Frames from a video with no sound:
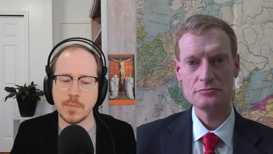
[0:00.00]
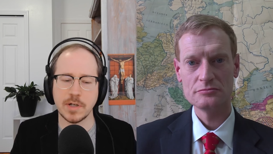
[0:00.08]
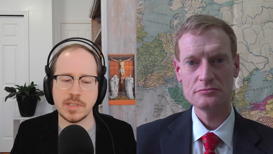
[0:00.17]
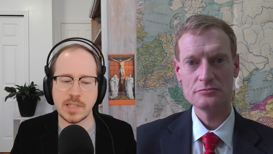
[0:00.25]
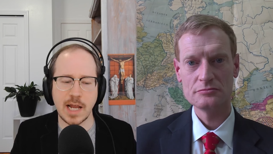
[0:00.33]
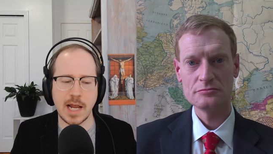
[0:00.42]

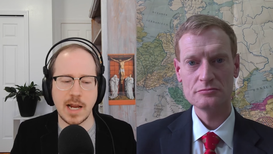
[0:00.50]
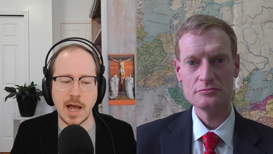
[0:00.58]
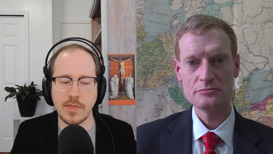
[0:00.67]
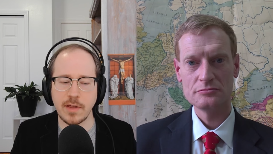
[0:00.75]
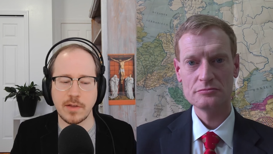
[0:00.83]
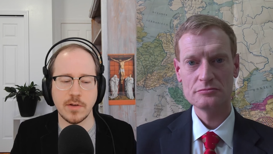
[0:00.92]
Speaker 1: per se.
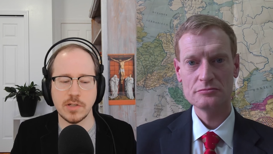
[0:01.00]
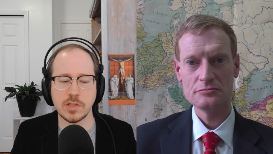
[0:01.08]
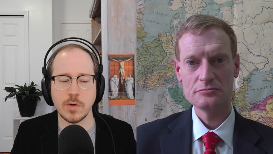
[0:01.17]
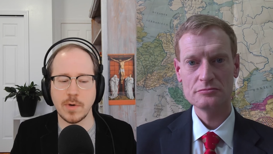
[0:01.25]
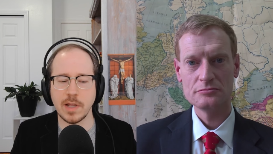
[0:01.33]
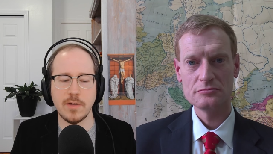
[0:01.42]
I think those
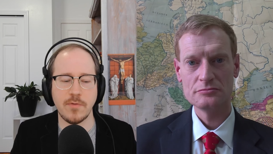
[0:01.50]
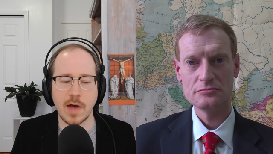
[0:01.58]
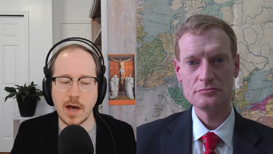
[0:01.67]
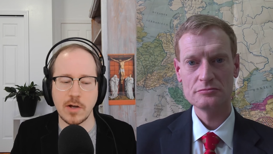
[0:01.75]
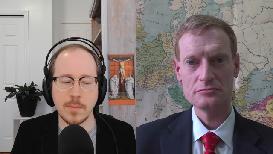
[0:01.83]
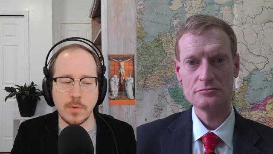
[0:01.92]
are really
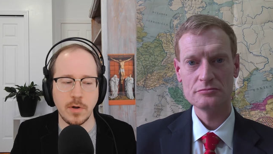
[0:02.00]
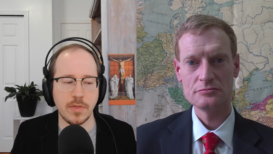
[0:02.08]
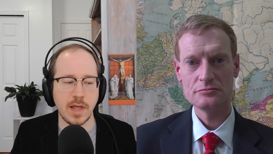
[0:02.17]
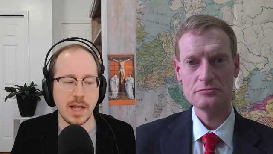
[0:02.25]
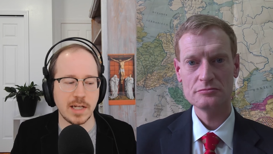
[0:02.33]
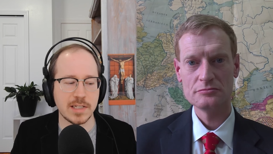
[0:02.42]
valuable
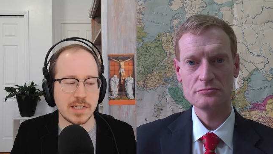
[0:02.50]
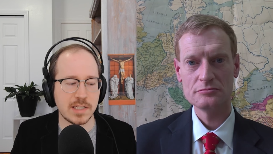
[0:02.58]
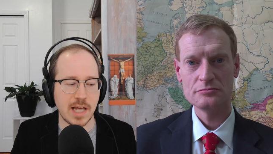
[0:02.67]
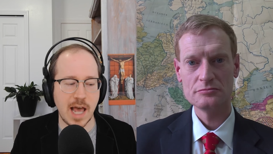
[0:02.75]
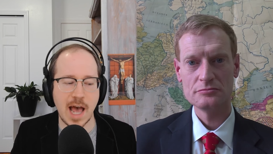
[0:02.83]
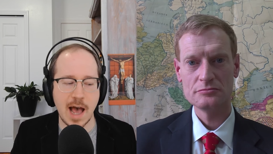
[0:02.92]
things
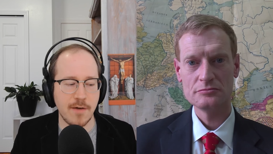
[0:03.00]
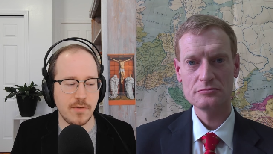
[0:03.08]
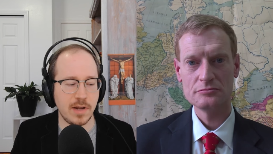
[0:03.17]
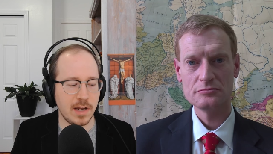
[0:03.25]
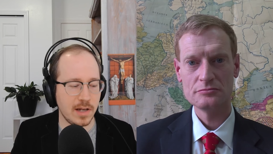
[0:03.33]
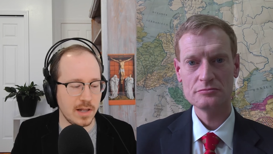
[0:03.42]
to have
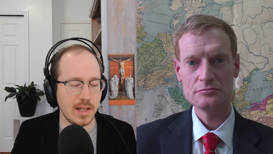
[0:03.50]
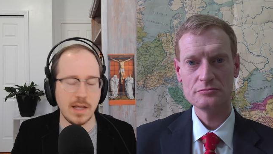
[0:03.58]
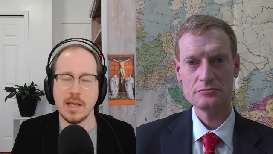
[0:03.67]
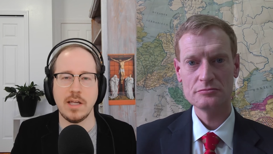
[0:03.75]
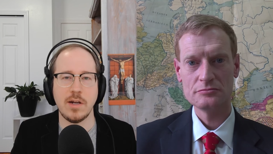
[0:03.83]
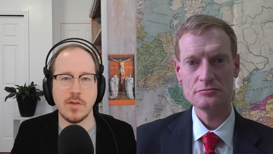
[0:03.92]
in,
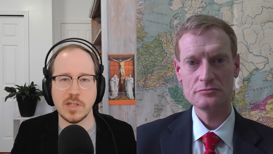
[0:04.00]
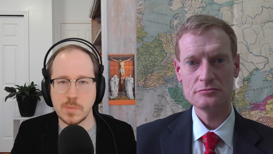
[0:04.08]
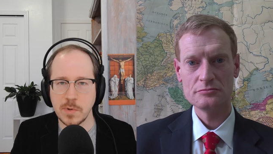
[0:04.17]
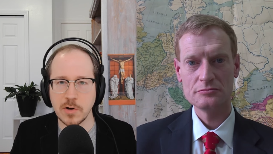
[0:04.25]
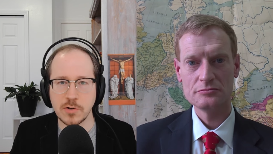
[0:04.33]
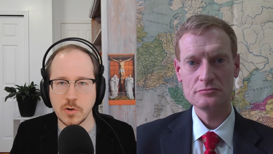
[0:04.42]
you know, the
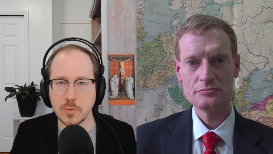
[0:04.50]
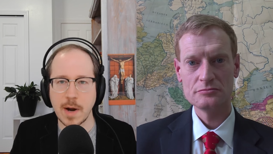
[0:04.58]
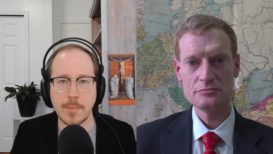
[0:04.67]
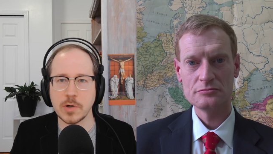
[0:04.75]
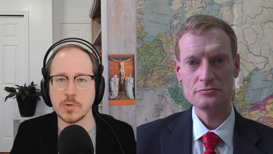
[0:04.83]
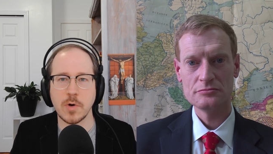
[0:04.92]
spiritual
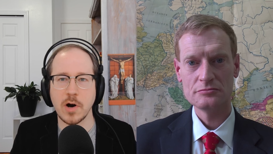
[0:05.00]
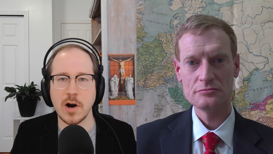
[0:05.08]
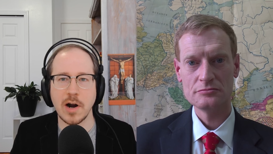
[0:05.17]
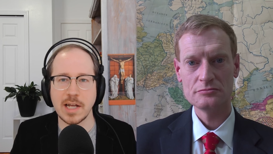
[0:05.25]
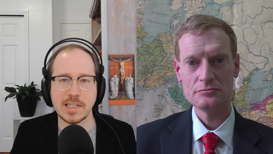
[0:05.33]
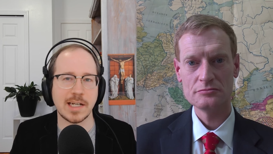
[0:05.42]

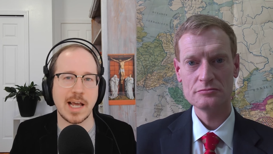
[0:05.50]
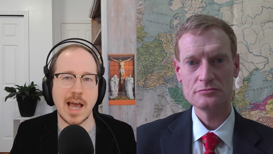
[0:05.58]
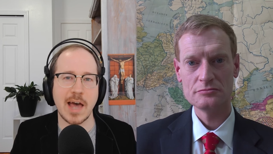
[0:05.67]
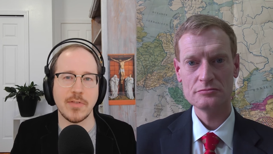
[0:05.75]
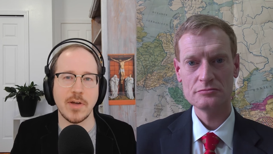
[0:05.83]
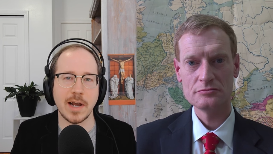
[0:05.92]
repertoire as a
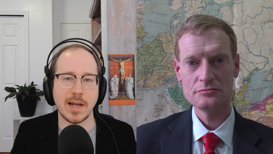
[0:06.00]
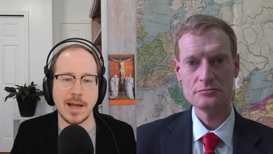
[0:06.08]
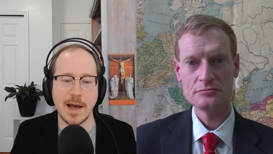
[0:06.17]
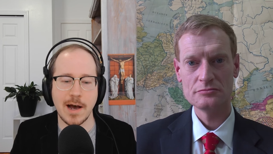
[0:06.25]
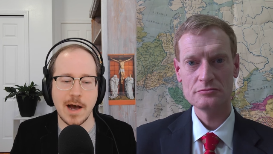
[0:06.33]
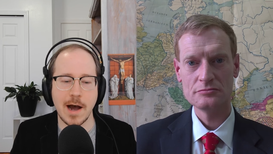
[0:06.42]
Catholic,
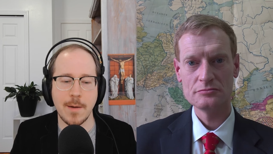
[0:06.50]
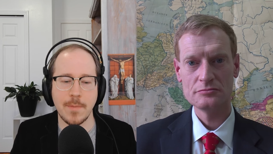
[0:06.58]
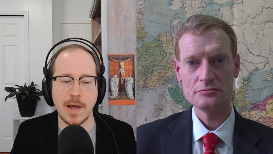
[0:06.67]
um,